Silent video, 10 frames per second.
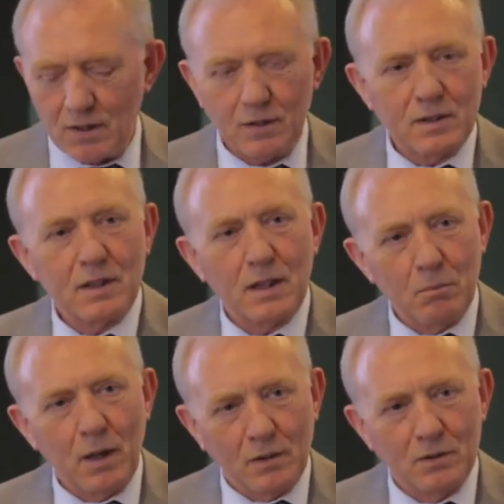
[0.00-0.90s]
a lot
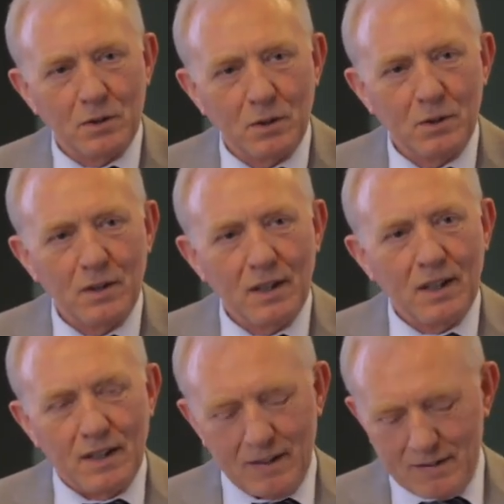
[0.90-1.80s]
about you
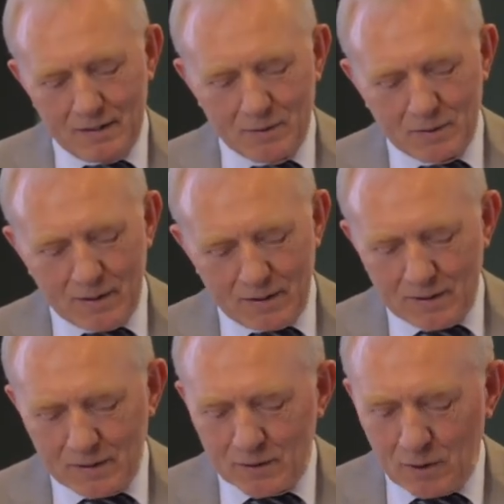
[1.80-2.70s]
and you can
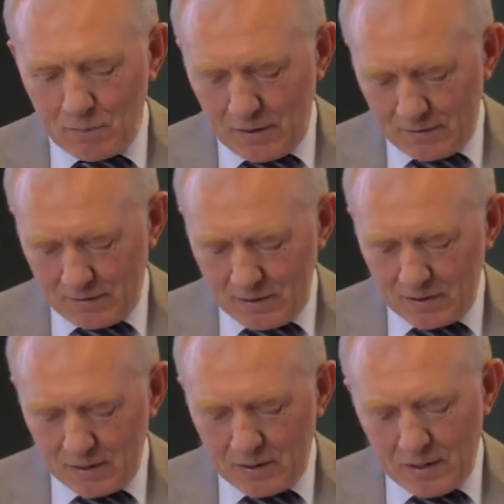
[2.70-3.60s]
comment.